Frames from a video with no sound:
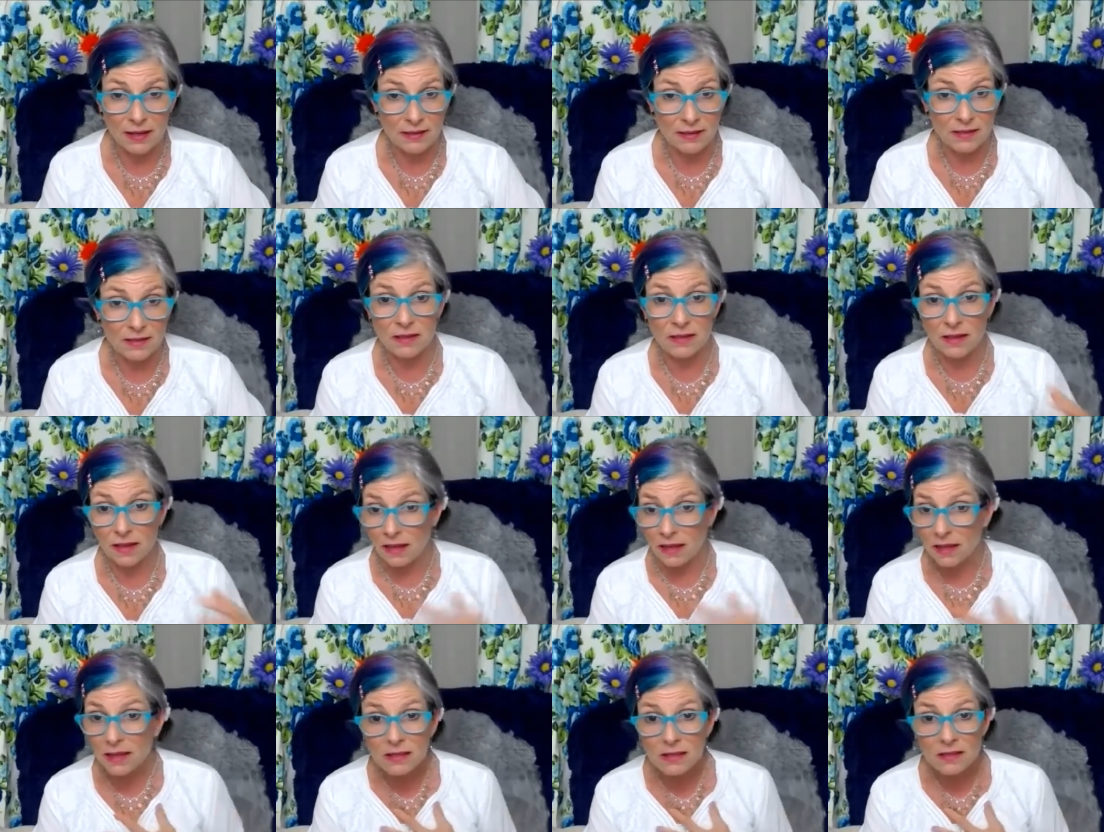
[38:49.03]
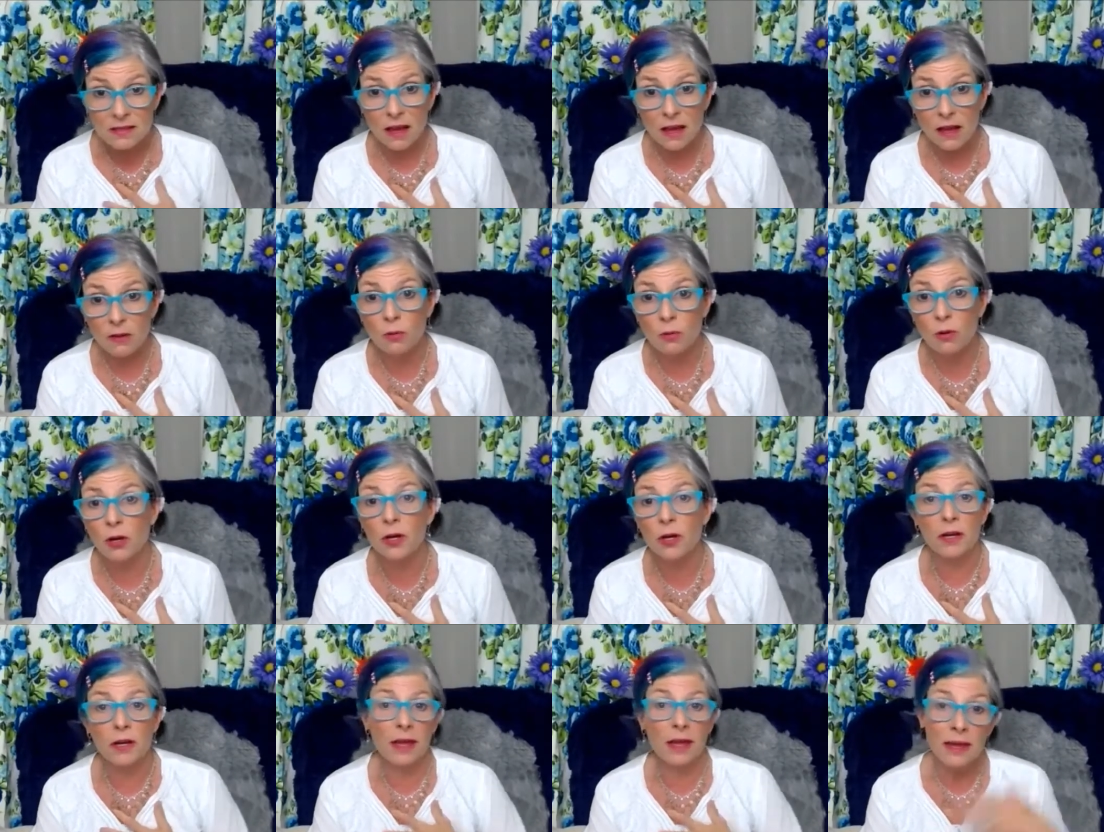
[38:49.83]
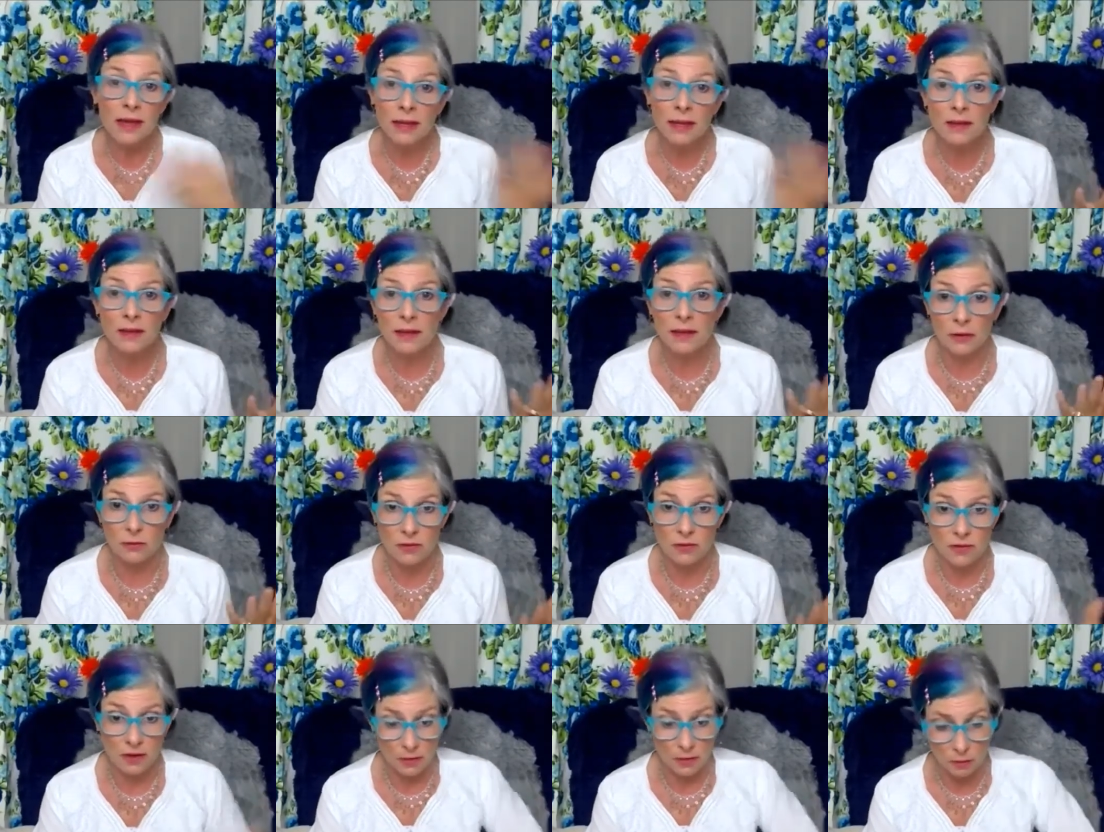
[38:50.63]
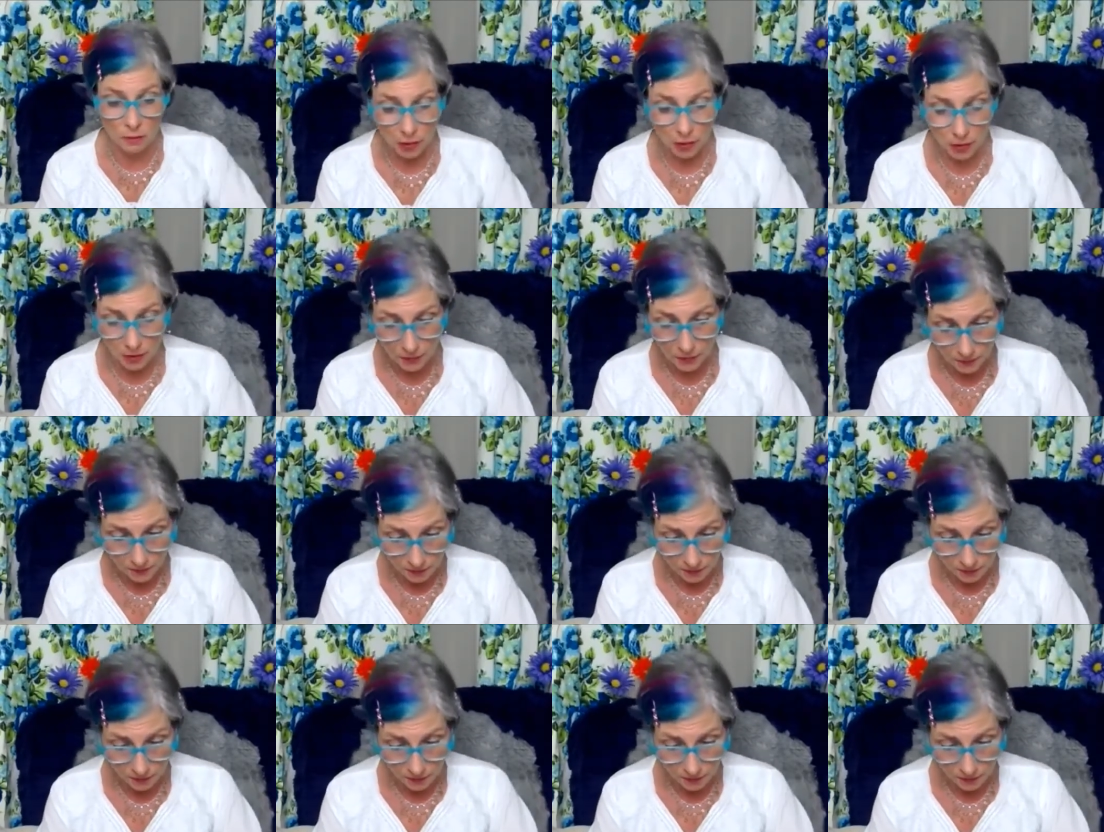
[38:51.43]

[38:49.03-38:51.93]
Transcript: It's the inside work and the outside work.